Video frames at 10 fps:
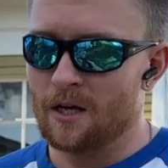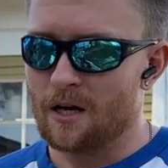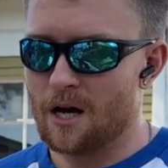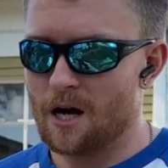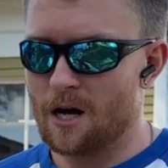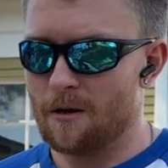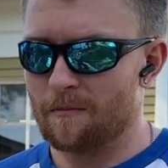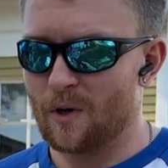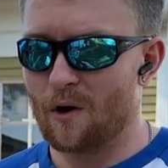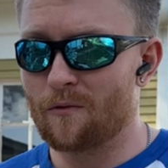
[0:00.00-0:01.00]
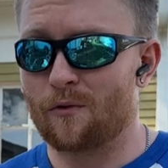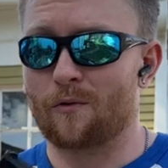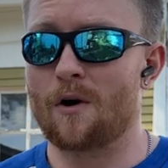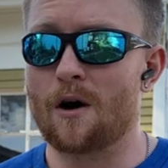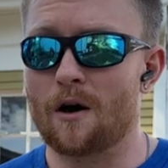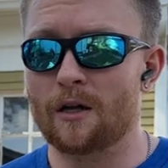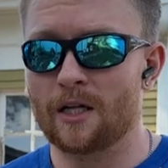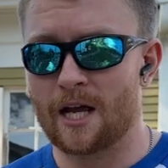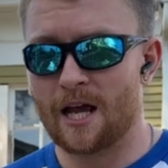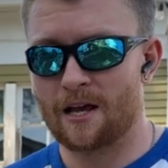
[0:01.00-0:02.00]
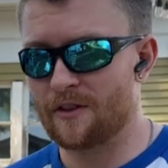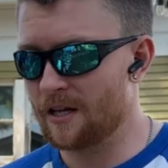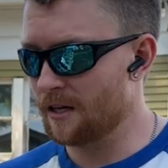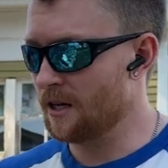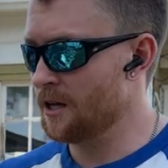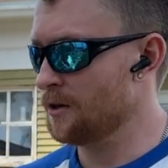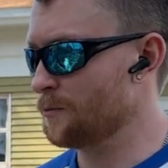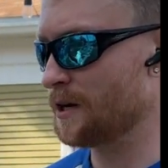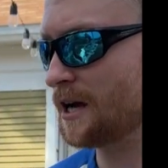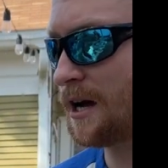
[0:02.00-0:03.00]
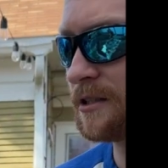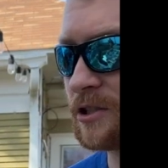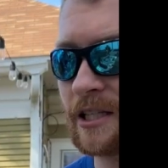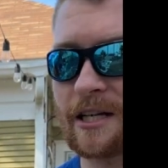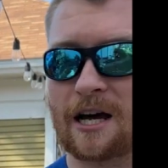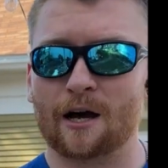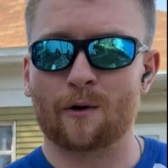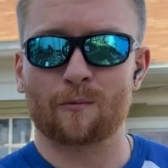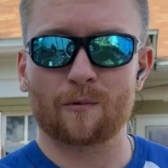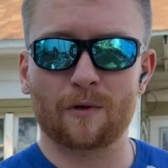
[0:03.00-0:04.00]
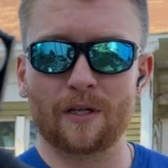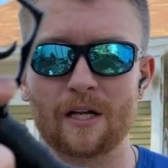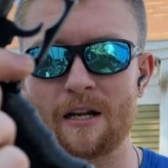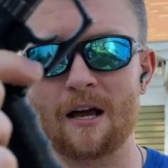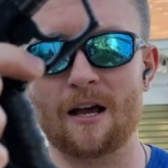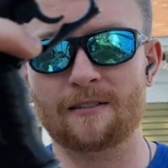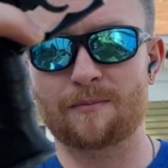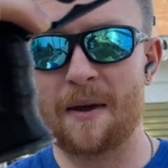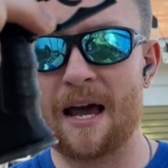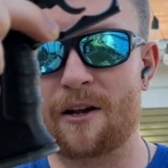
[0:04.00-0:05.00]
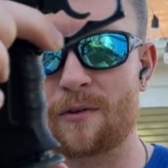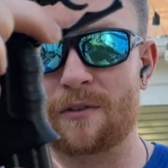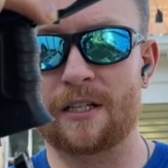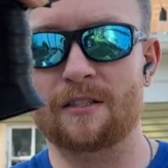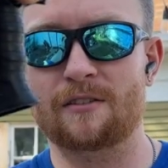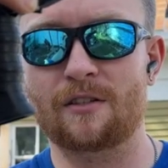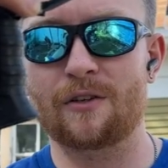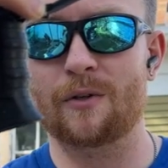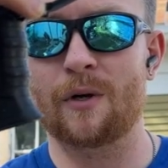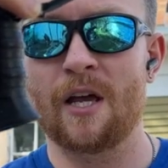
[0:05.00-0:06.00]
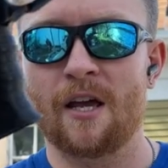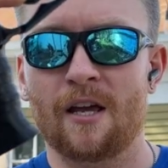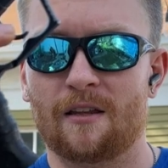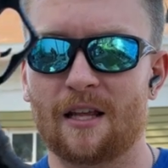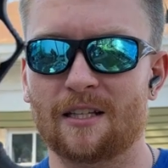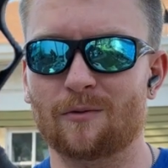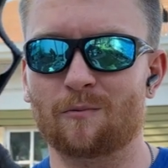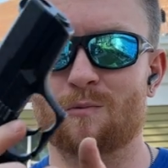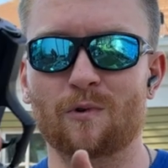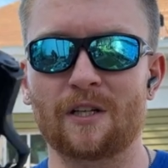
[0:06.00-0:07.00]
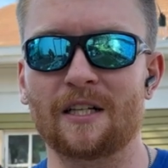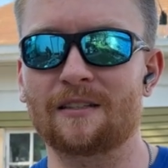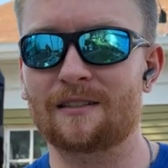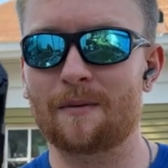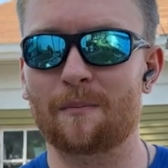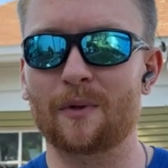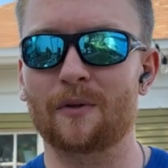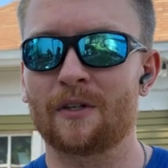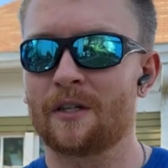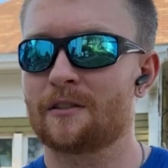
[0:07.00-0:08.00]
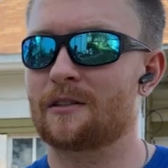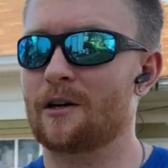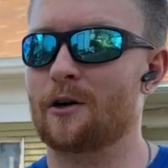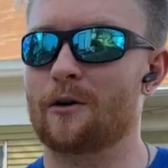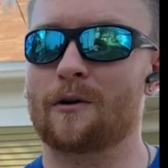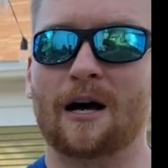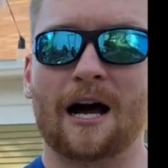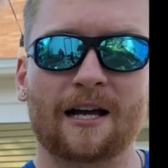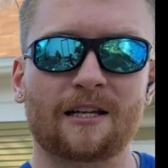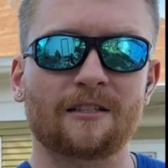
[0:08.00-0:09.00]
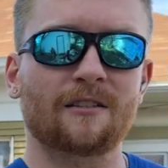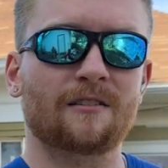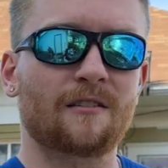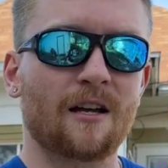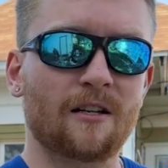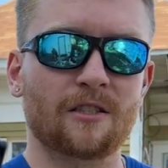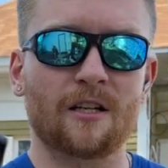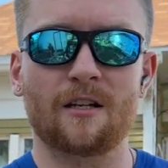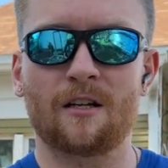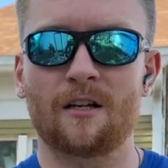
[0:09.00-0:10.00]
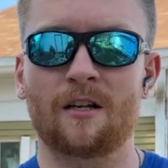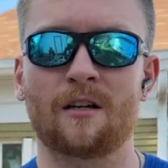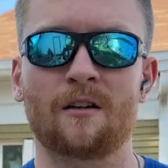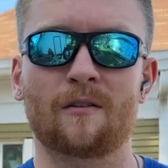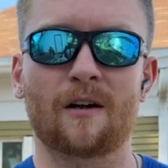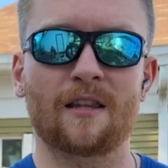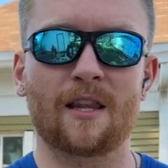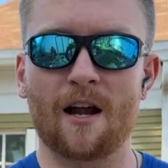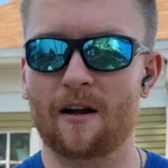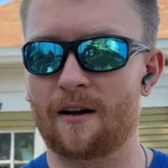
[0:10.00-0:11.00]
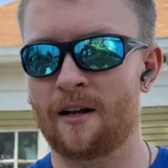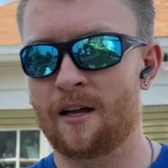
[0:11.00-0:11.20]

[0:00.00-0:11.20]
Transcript: overall. And then we actually got a really nice mag release too. That's really simple. So I can just touch it right there